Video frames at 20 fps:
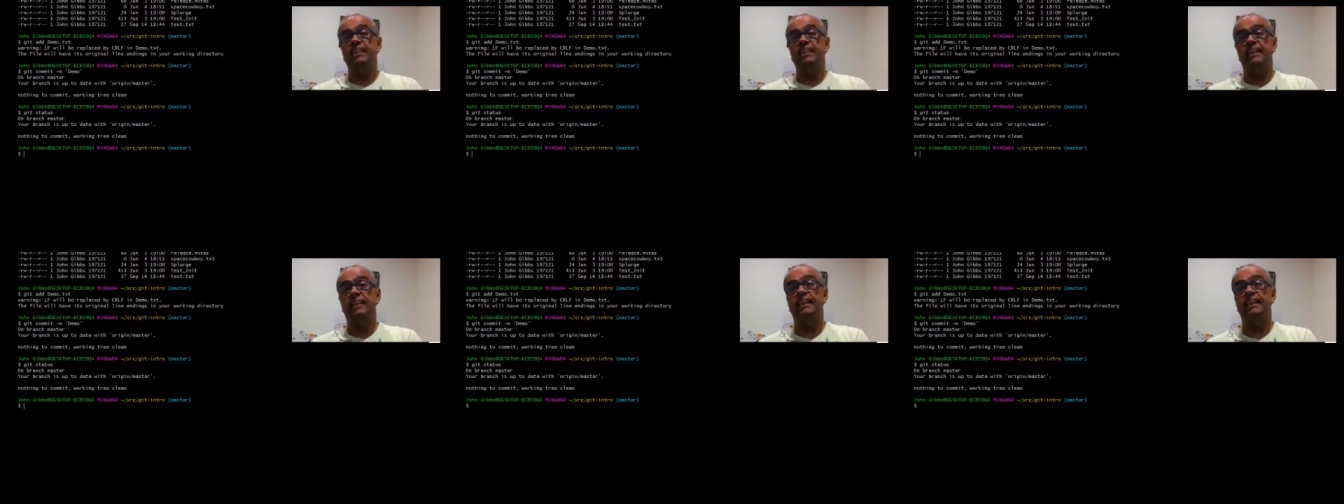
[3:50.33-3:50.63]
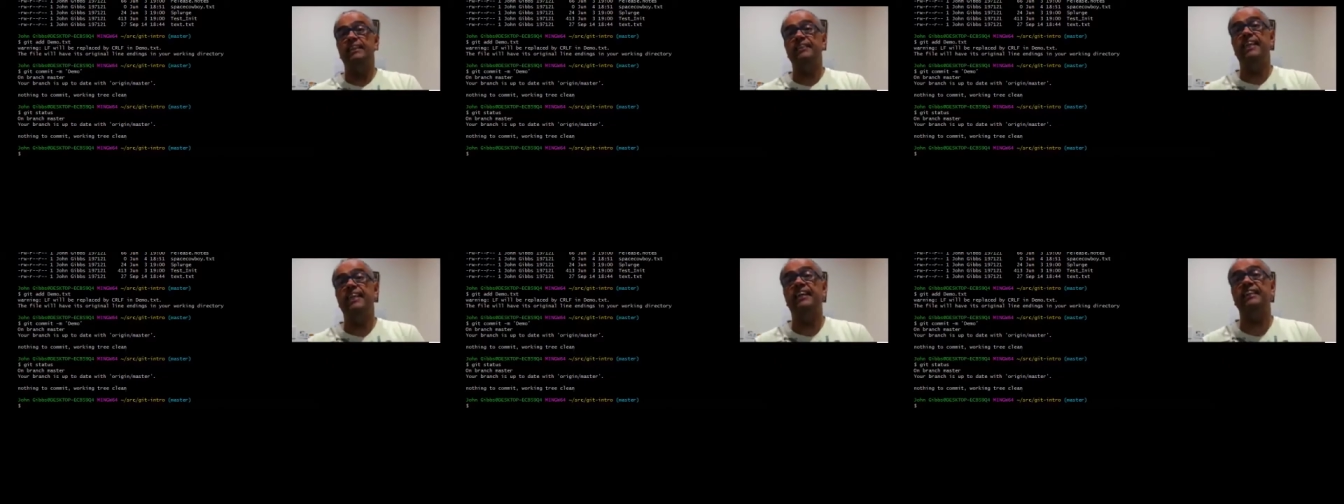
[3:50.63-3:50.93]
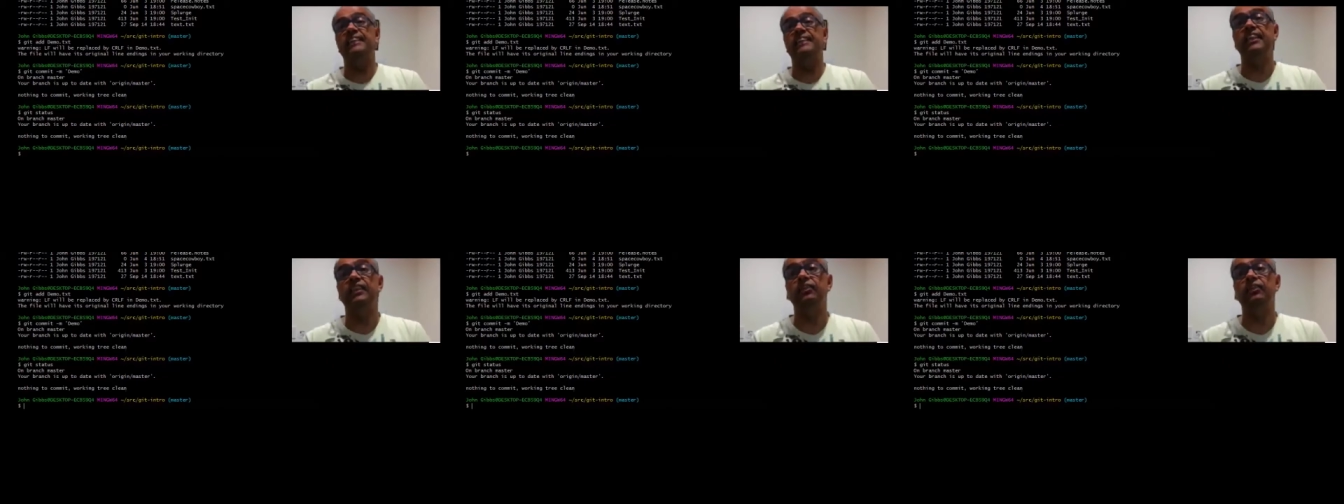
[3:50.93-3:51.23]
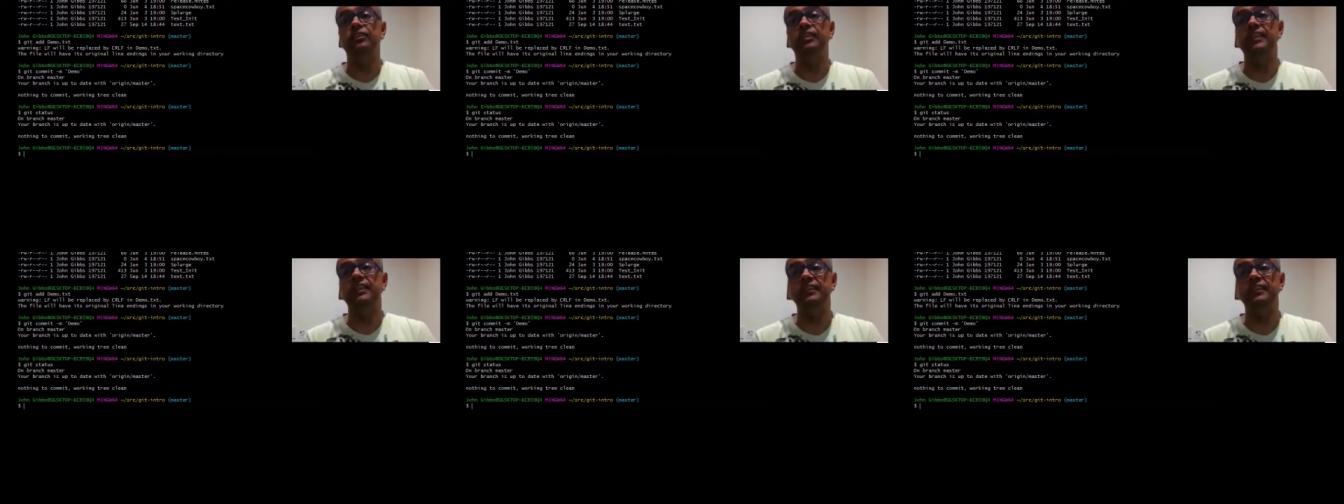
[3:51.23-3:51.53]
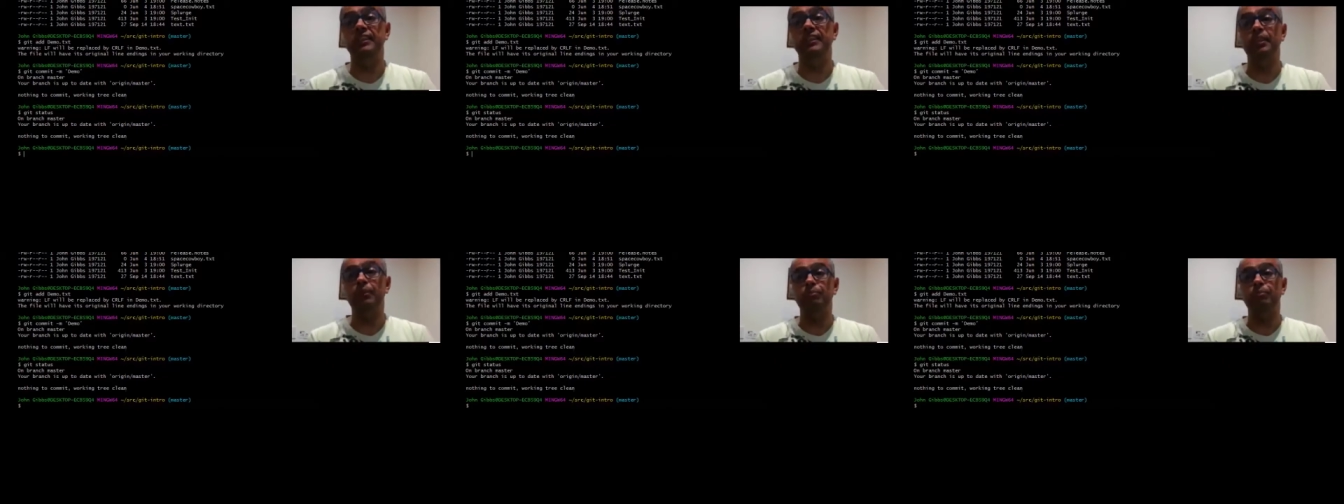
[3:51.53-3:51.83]
that tells you
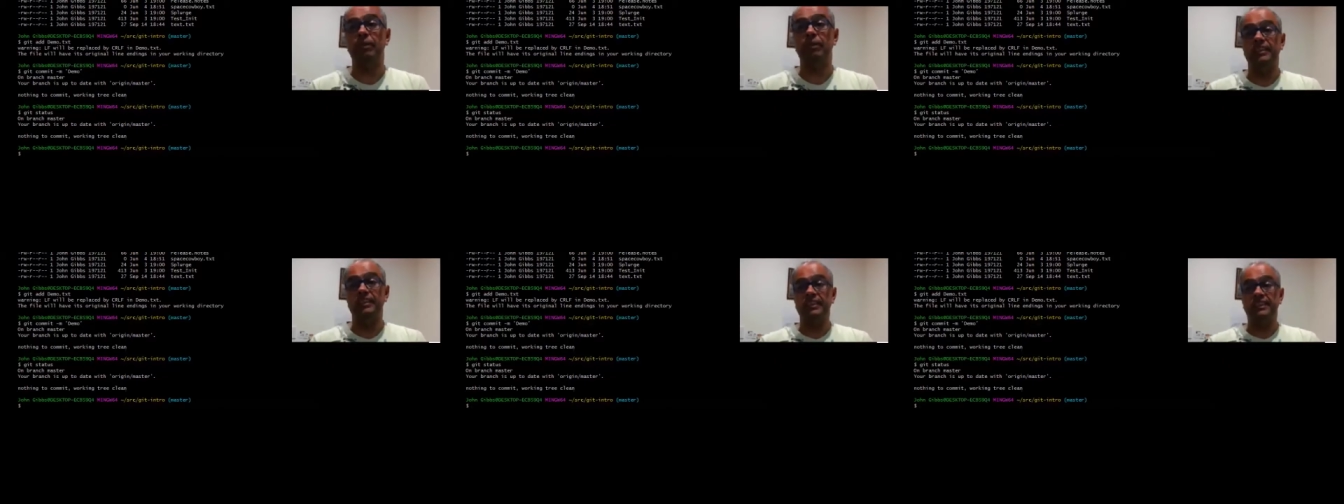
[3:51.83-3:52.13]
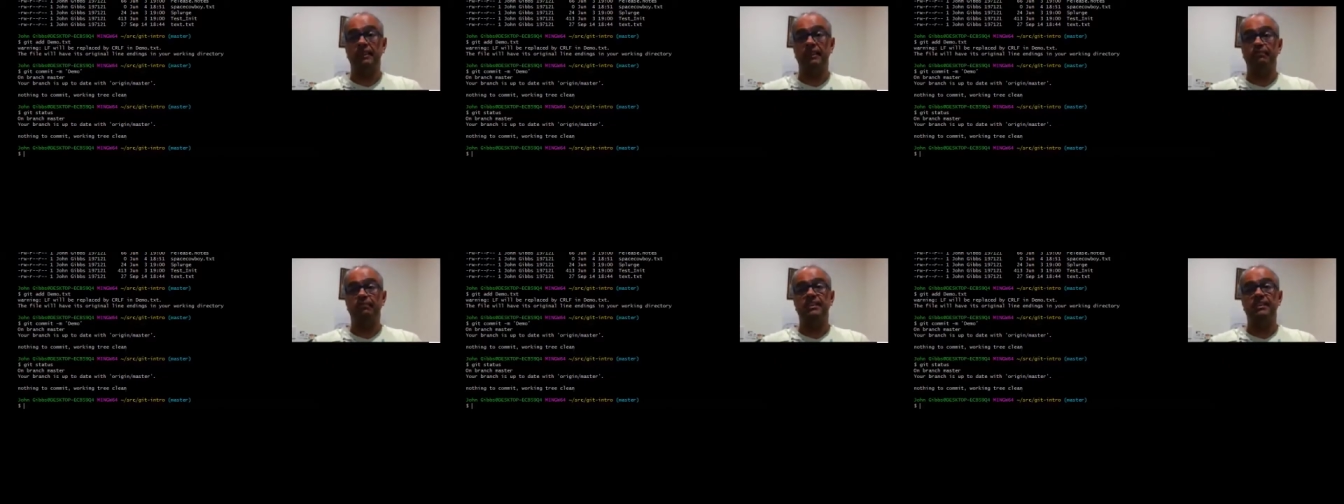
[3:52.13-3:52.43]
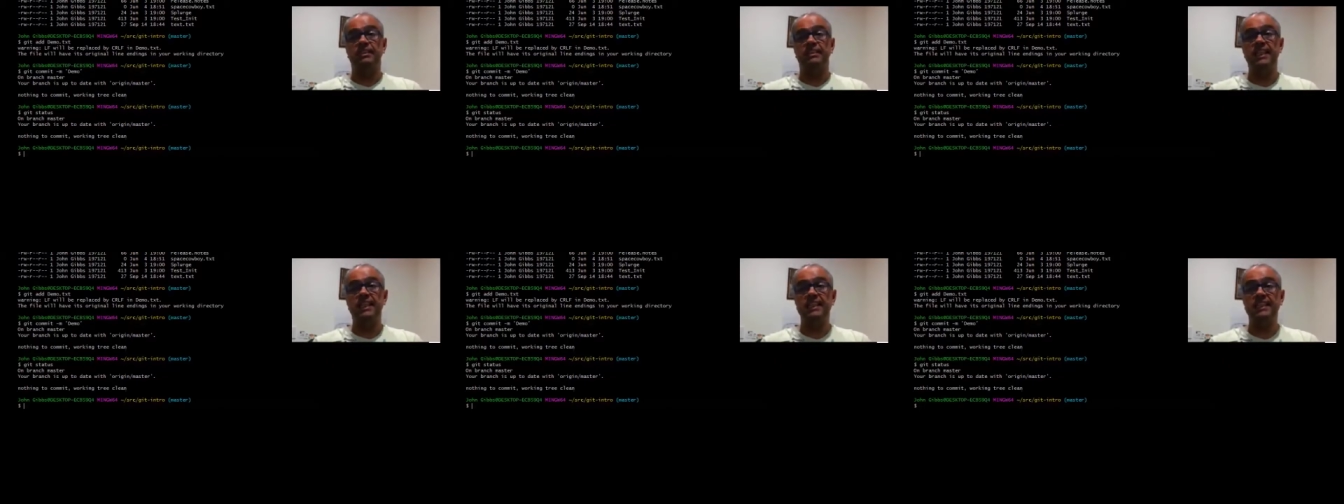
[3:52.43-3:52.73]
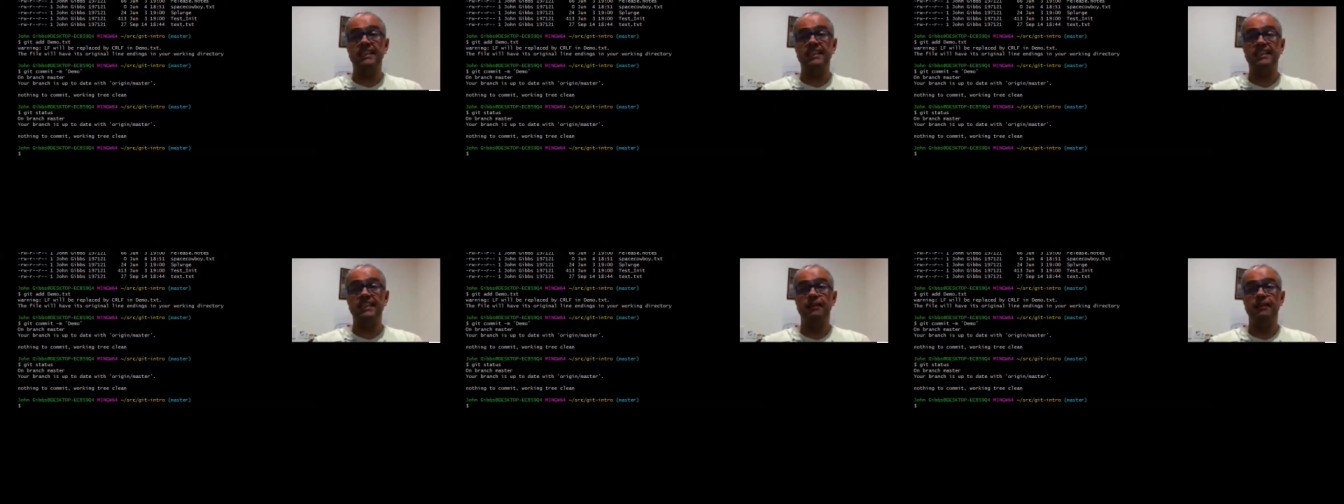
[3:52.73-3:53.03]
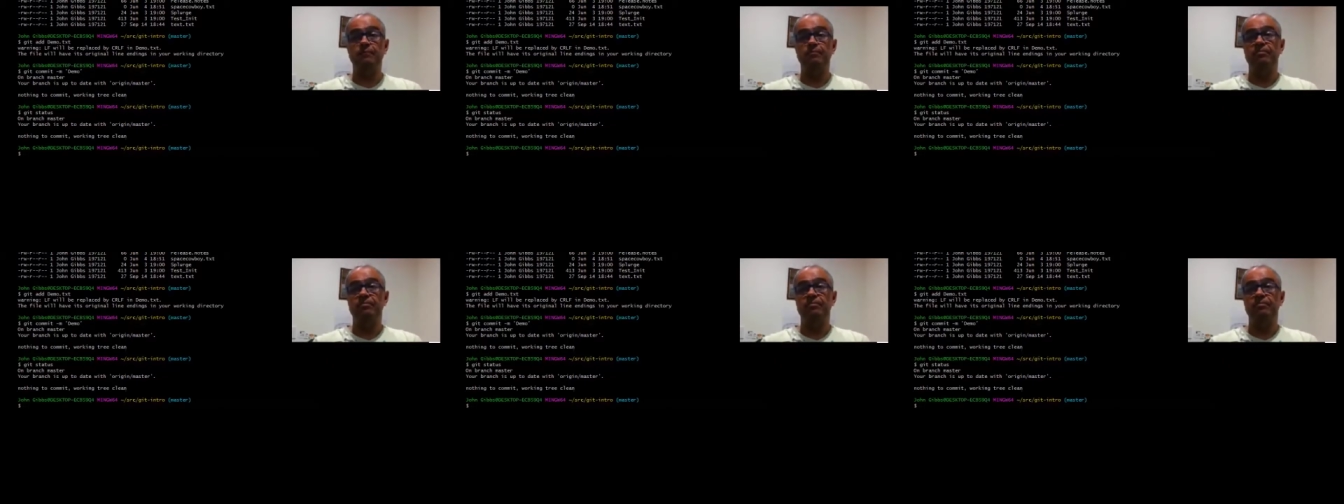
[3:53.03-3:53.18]
that your branch is up to date